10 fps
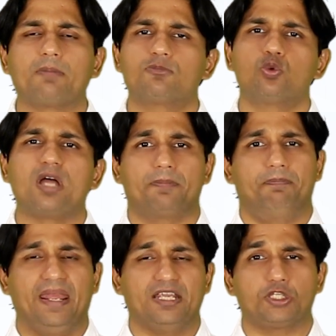come to that
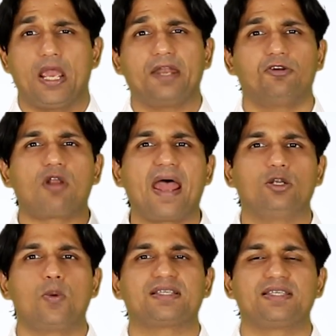page and try
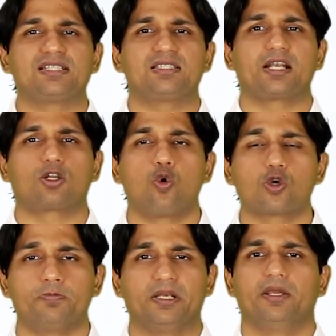to access that
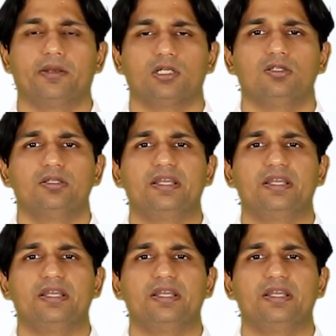course material,